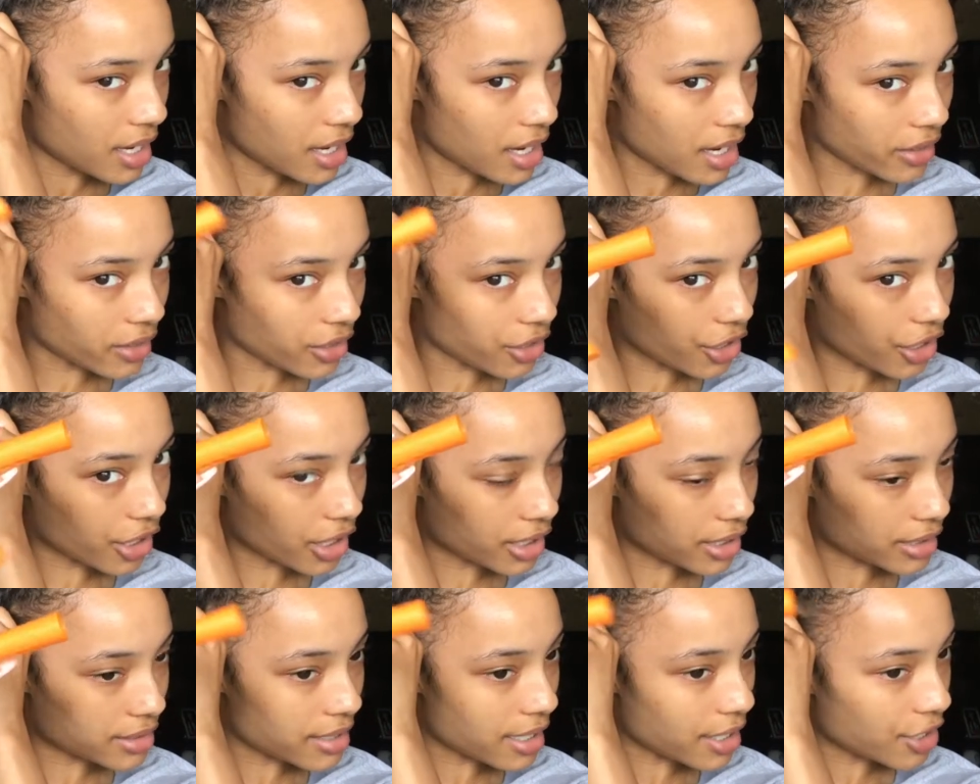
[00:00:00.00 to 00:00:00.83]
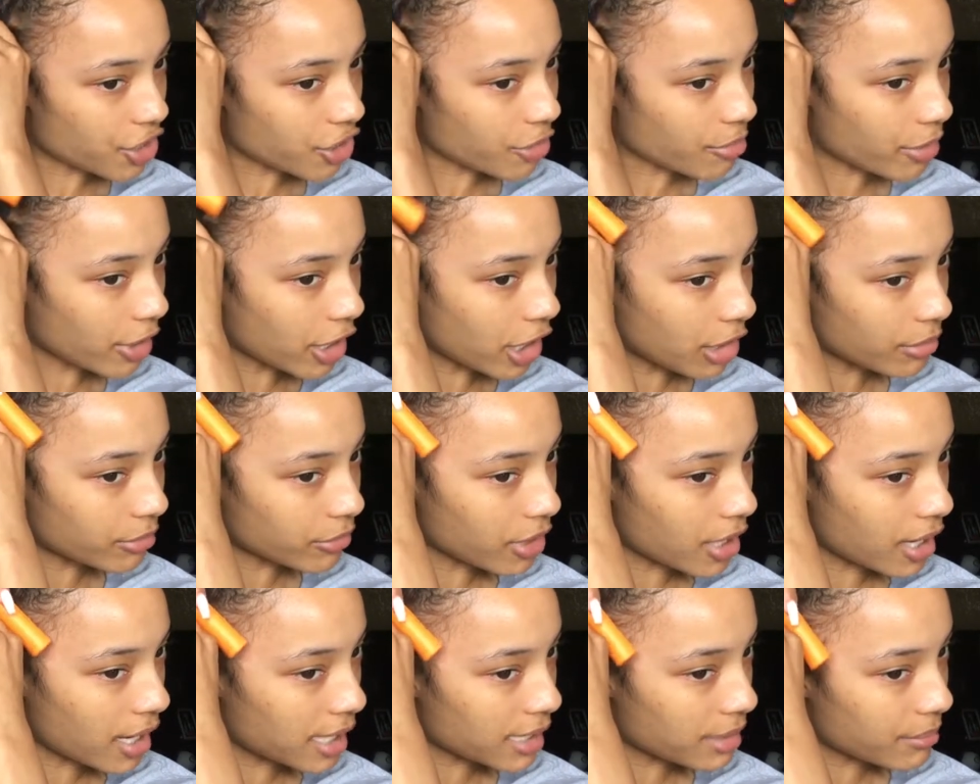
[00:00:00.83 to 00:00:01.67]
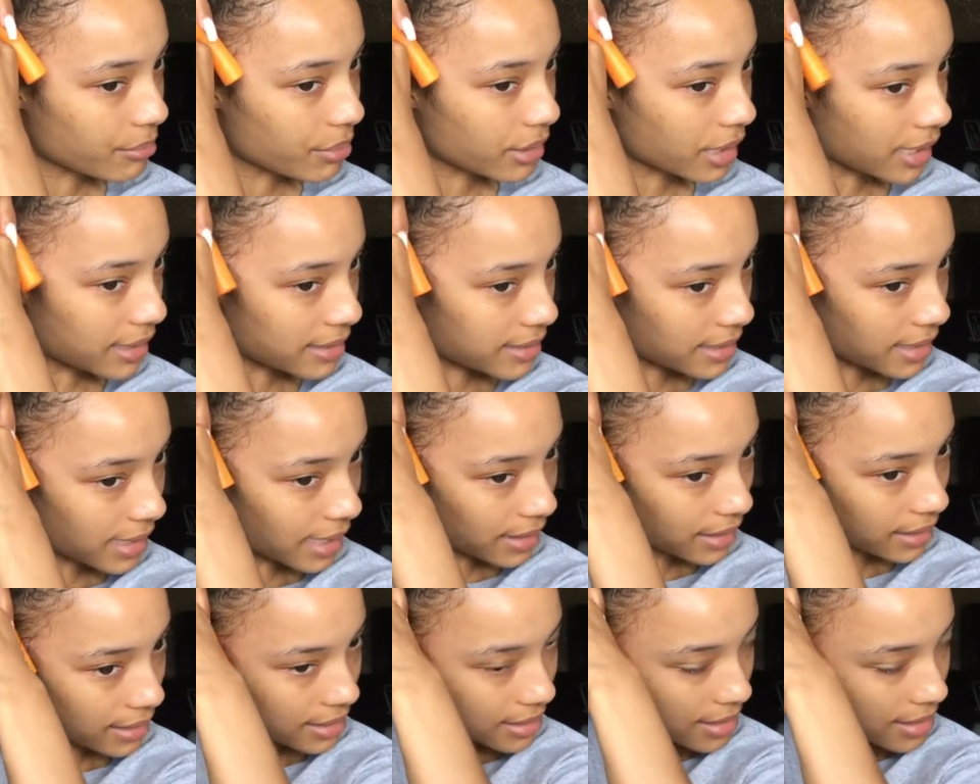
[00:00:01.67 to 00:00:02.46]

And then you're gonna take your perm rod and place it at the